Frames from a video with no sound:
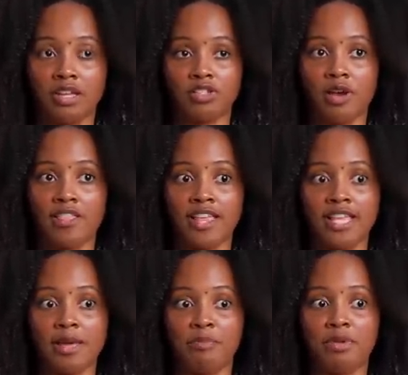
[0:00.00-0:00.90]
So I
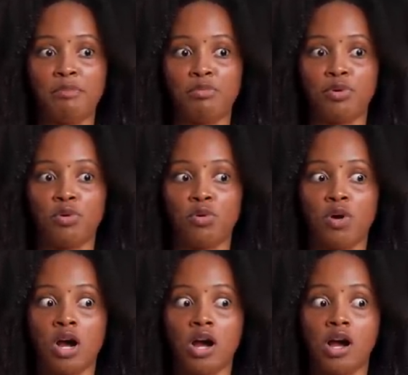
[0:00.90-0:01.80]
think that
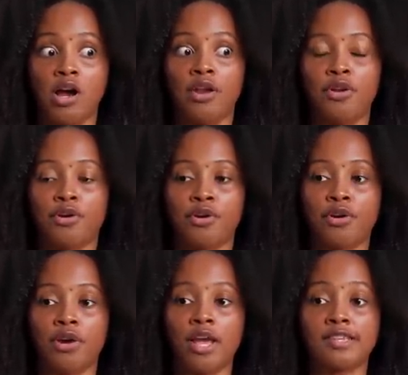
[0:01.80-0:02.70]
people
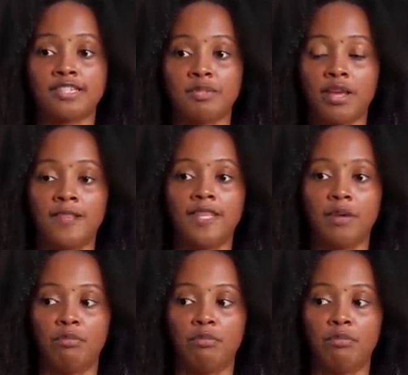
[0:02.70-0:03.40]
underestimate the